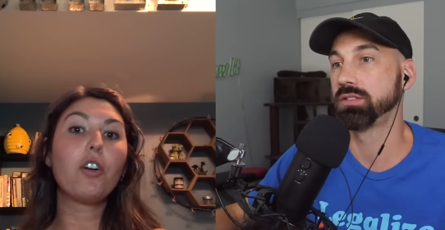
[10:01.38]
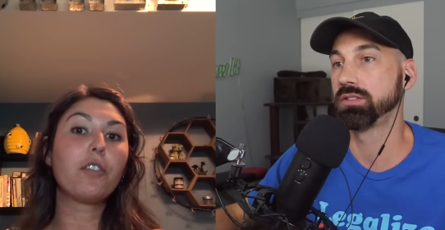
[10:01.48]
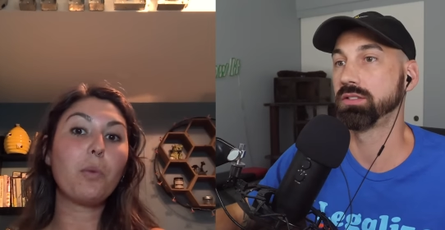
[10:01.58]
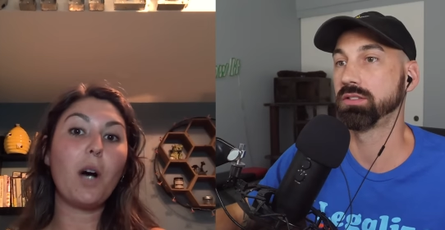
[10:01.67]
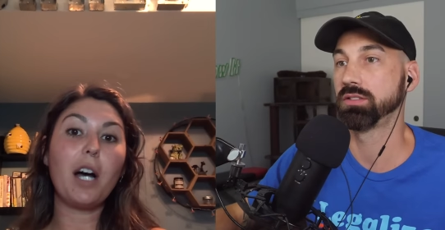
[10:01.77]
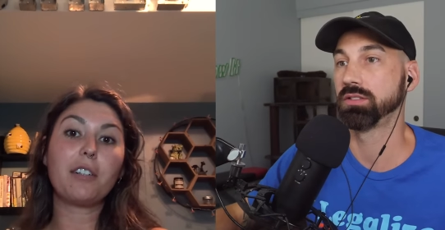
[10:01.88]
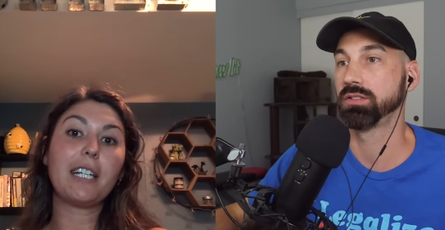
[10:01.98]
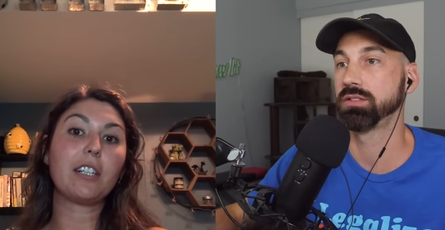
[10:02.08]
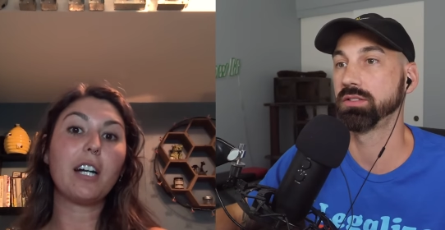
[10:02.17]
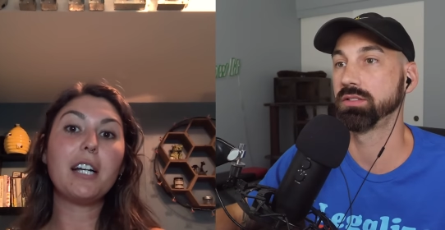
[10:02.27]

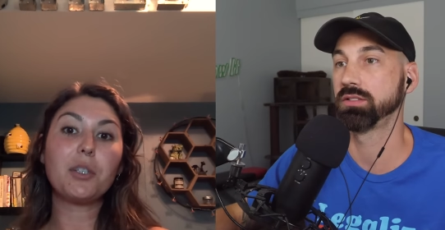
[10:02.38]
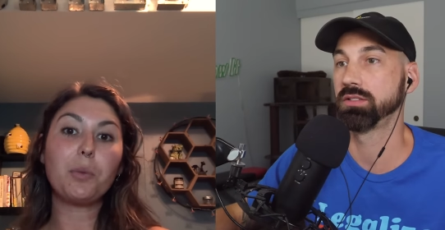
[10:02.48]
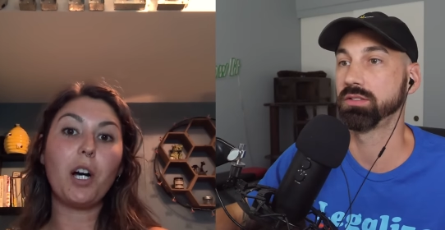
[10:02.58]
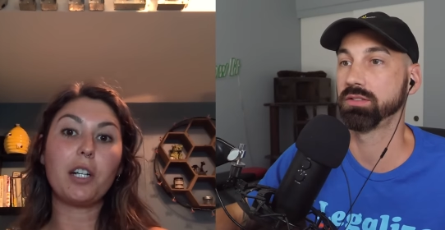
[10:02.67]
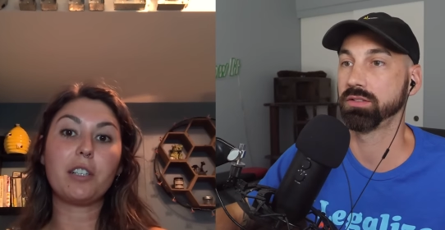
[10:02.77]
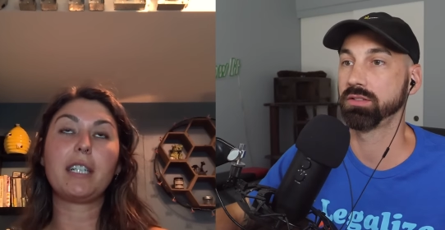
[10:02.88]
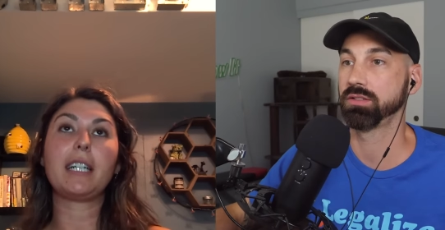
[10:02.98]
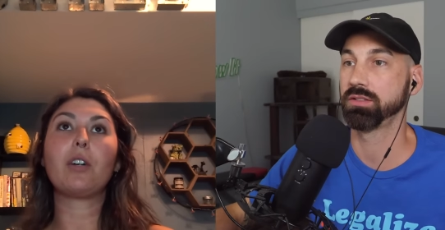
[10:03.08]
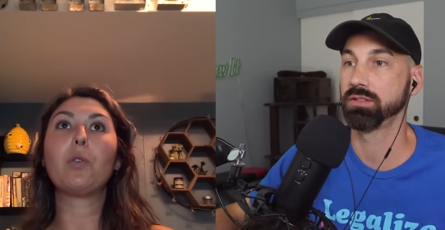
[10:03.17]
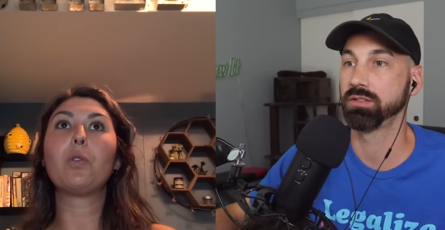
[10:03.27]
Speaker 1: overwatering or
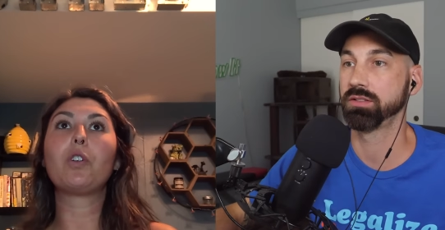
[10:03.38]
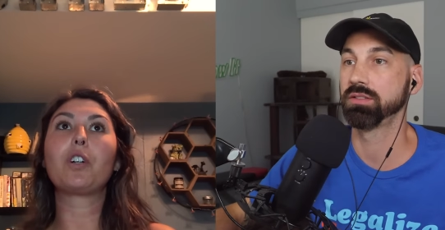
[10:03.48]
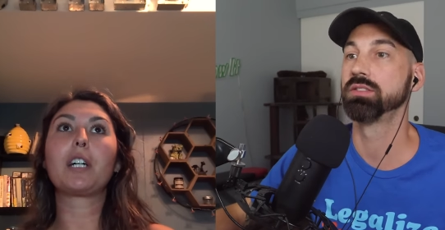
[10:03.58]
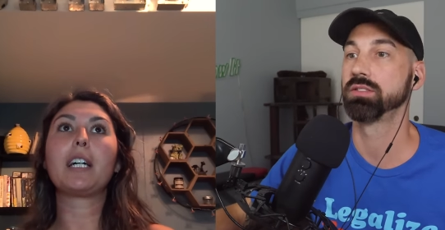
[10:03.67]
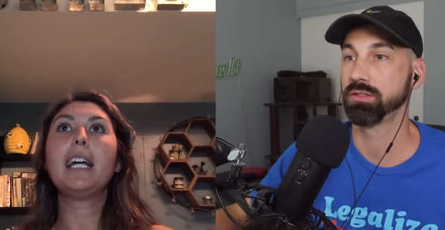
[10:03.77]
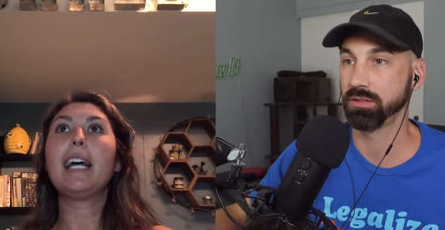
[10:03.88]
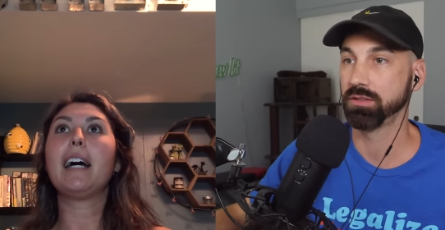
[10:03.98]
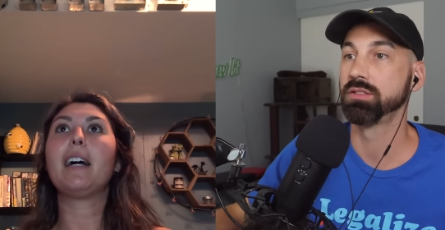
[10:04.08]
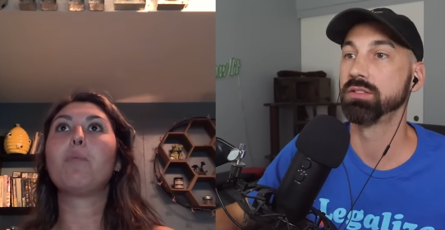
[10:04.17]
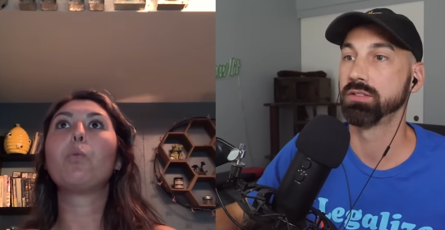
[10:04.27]
underwatering or
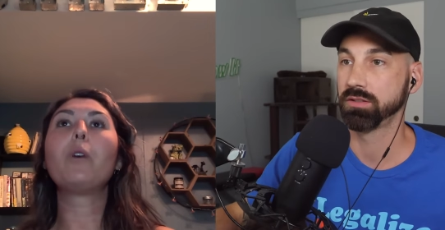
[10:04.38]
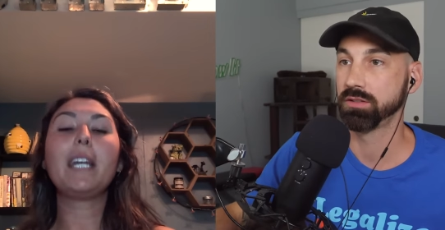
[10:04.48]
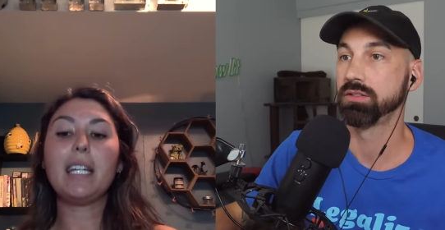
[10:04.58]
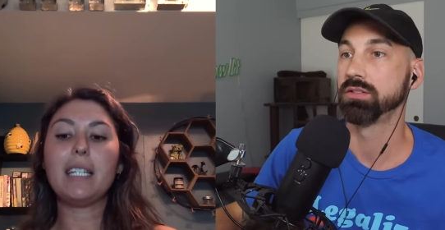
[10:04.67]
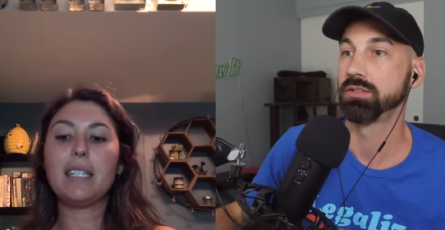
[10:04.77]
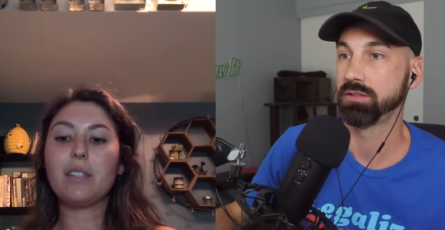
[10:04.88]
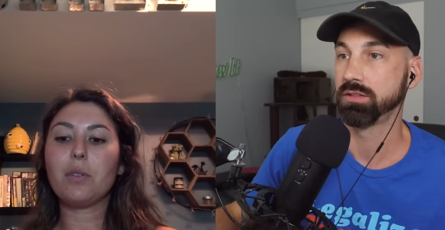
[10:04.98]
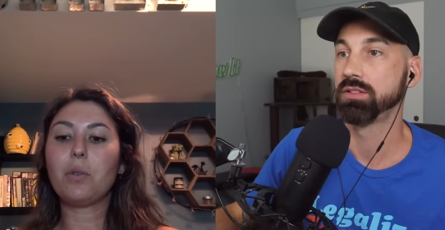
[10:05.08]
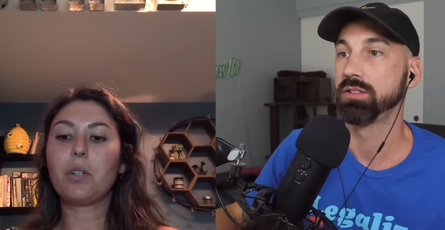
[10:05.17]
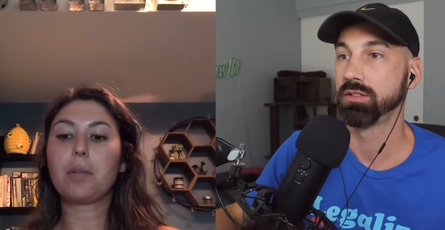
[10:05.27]

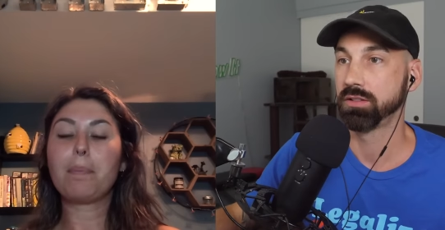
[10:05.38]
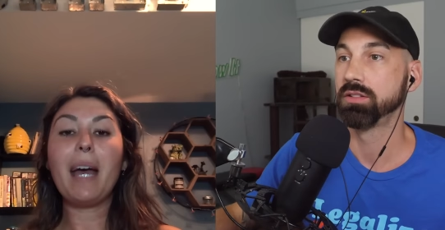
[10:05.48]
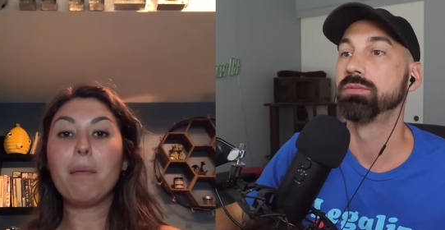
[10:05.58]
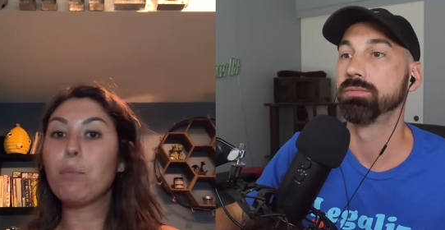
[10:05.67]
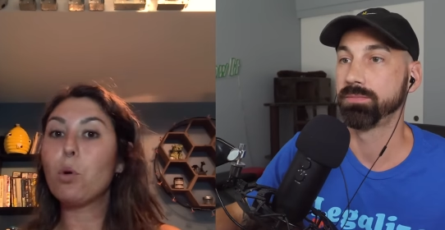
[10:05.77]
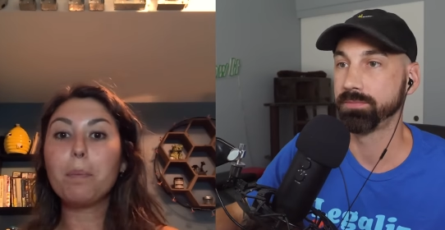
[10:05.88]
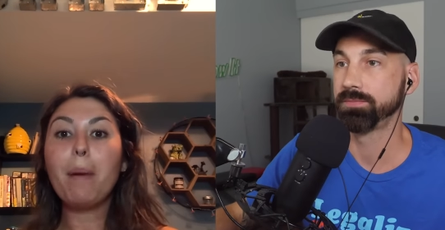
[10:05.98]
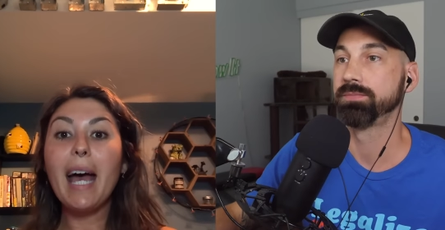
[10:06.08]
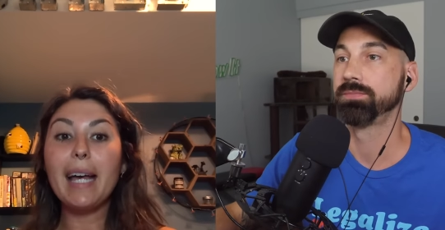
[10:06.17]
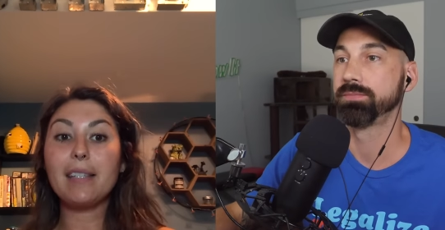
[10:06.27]
wind or more
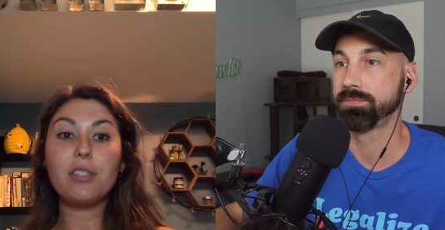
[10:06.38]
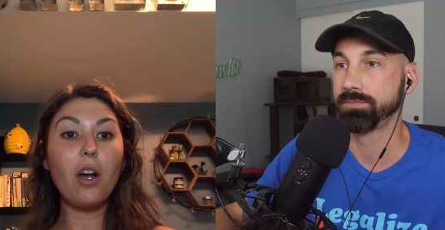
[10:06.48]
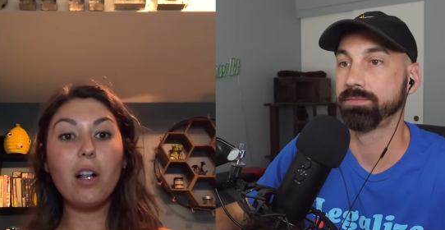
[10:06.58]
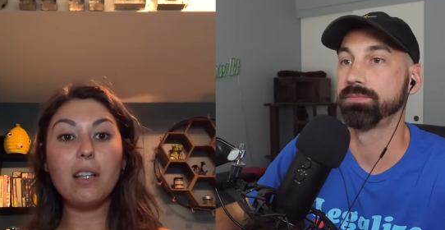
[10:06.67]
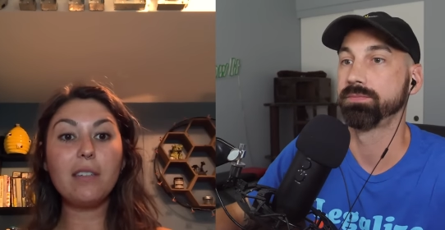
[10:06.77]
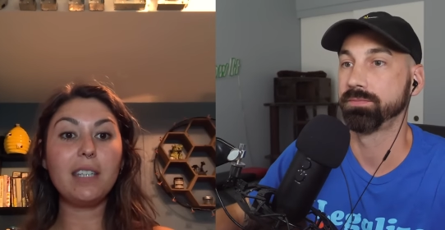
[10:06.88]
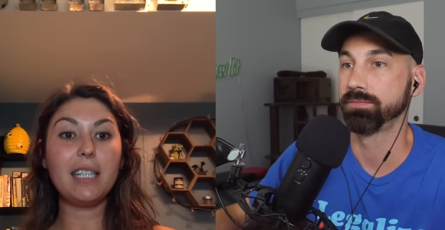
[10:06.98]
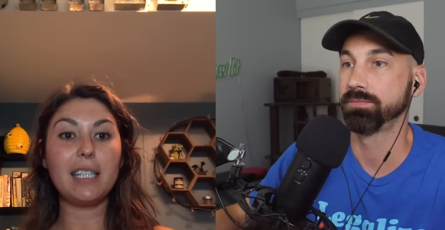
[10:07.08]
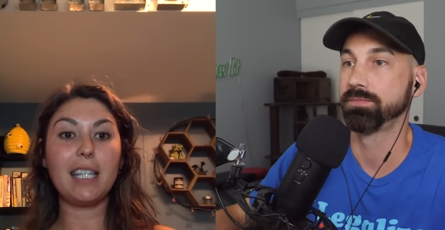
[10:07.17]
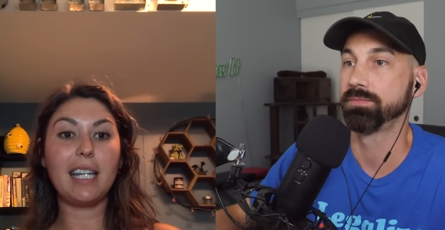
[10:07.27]
pests. All of
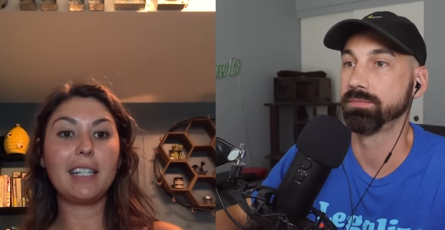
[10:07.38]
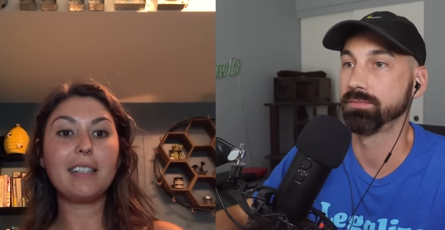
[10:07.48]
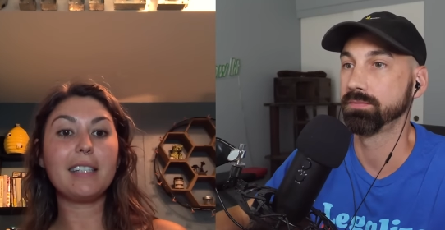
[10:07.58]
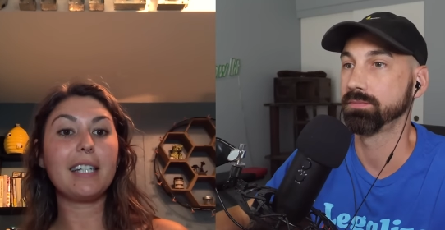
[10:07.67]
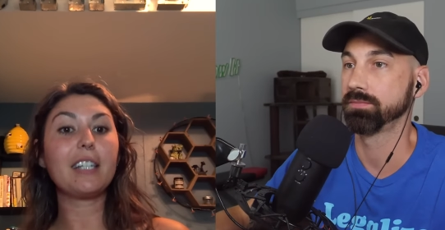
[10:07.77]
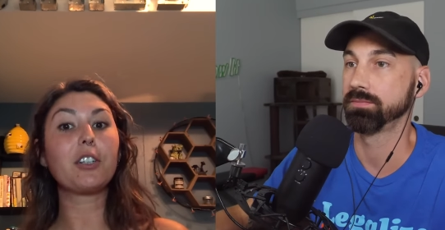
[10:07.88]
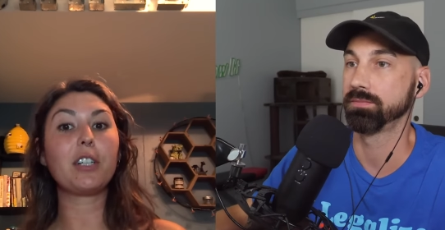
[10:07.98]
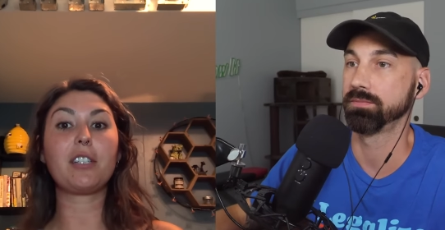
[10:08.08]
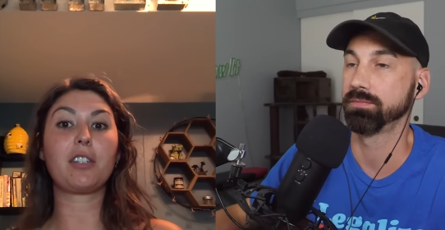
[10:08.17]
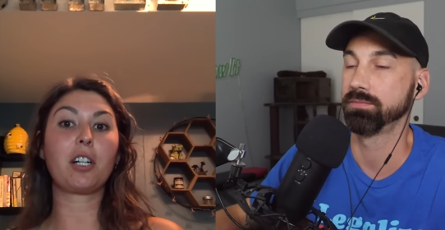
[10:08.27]
these things
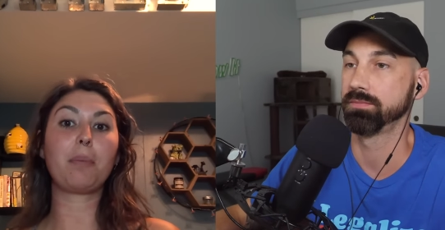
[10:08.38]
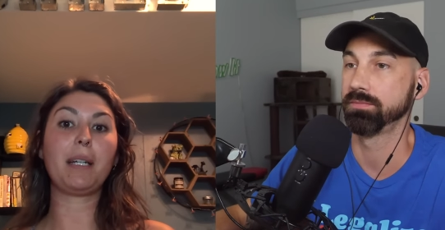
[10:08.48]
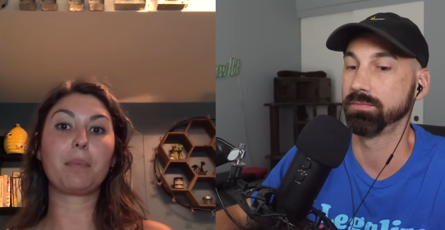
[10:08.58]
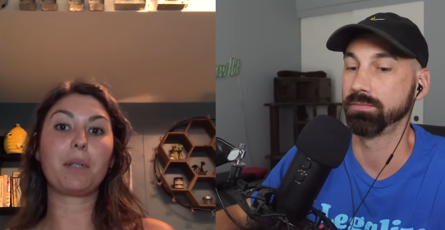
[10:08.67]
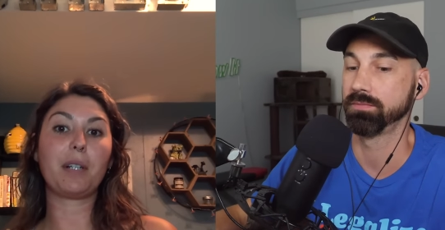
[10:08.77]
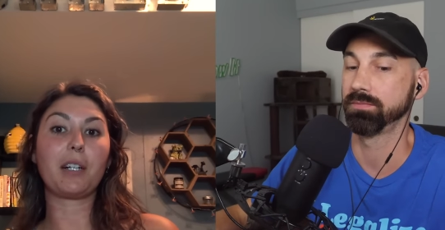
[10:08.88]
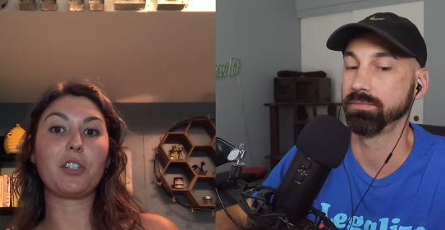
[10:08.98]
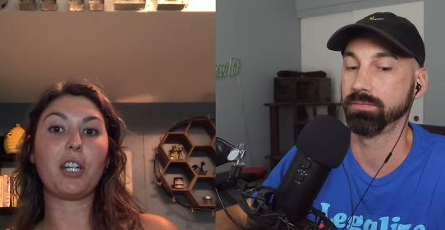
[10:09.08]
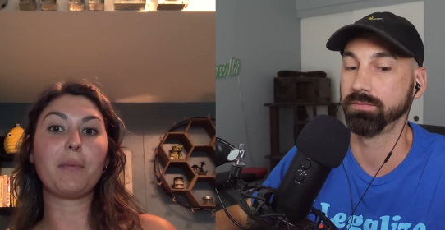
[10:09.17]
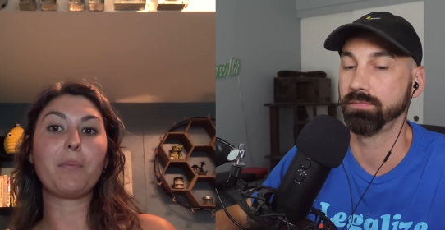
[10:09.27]
increase terpene
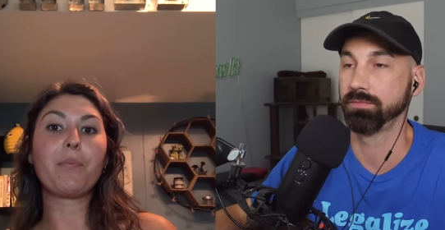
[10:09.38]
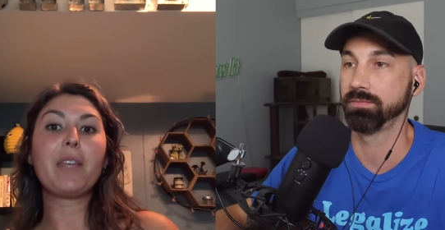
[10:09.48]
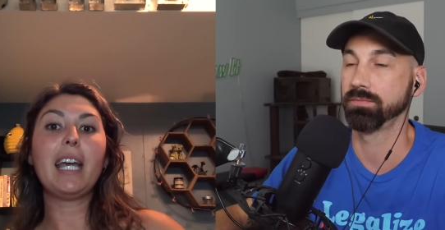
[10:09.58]
production.